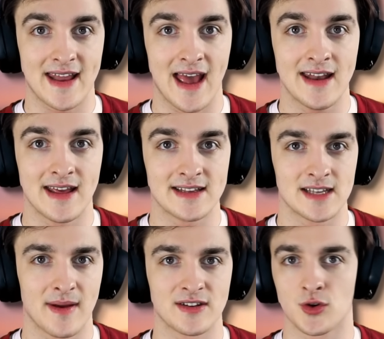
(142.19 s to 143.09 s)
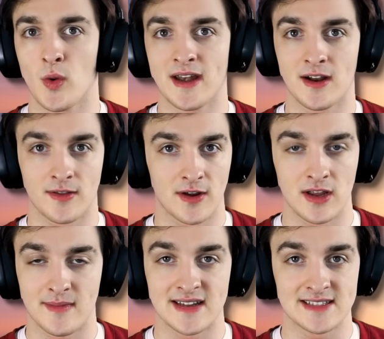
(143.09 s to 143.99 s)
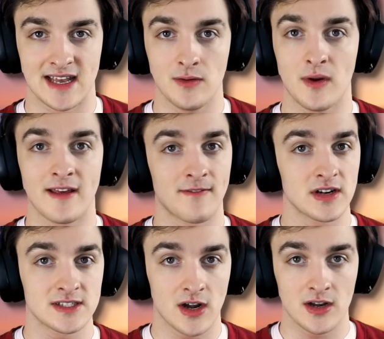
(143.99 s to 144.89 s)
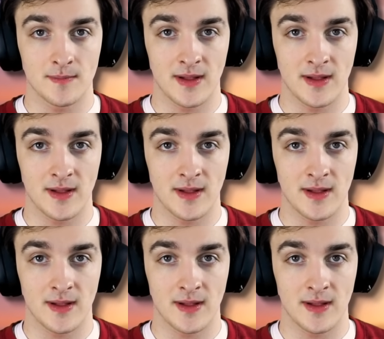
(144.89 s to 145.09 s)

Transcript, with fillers: headaches about 20 or 30 minutes in when I first started